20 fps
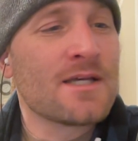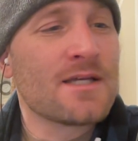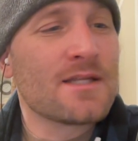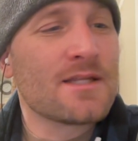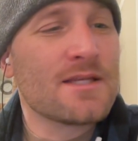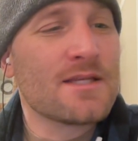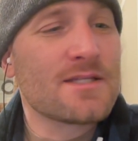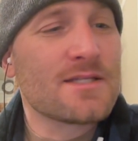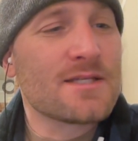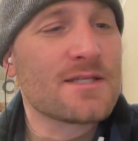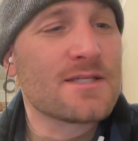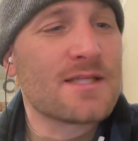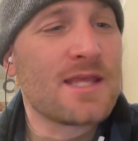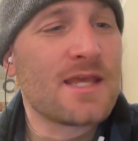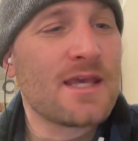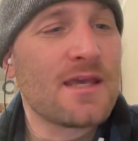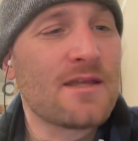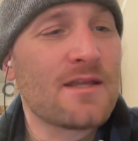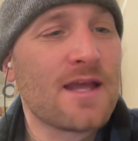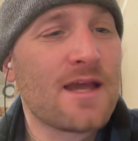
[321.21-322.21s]
This is
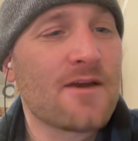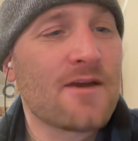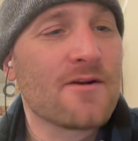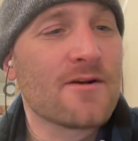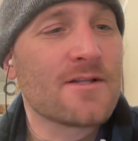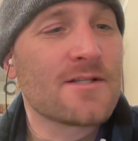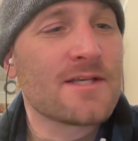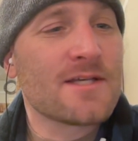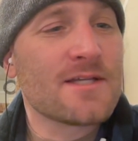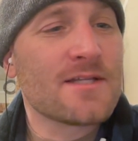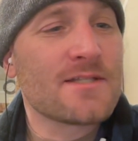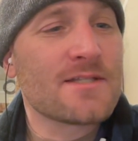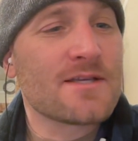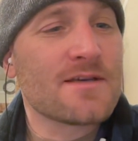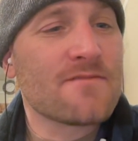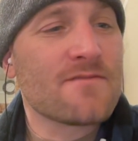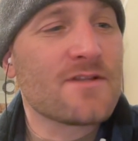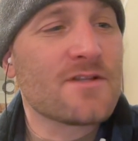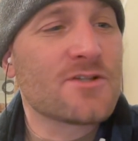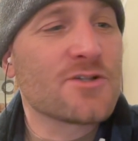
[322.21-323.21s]
the inheritance
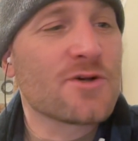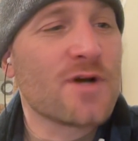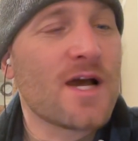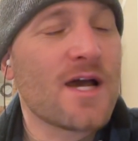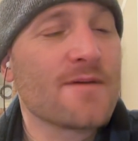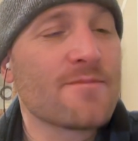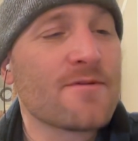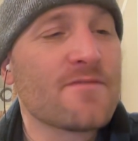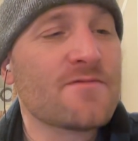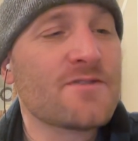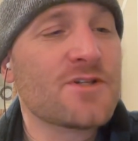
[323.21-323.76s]
of the tribe of